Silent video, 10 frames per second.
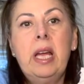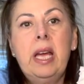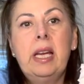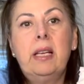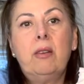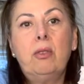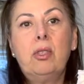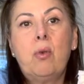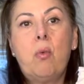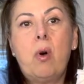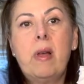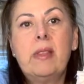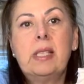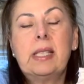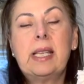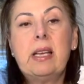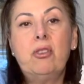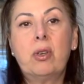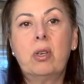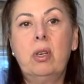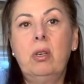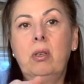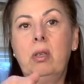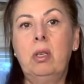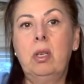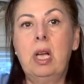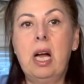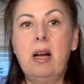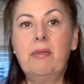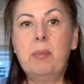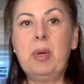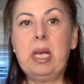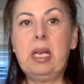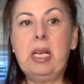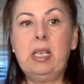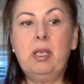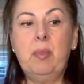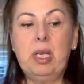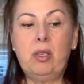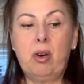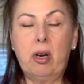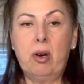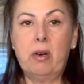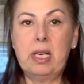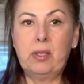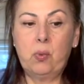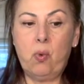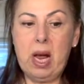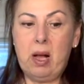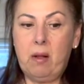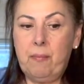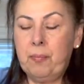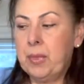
And I also want the center of the peony to be darker as well.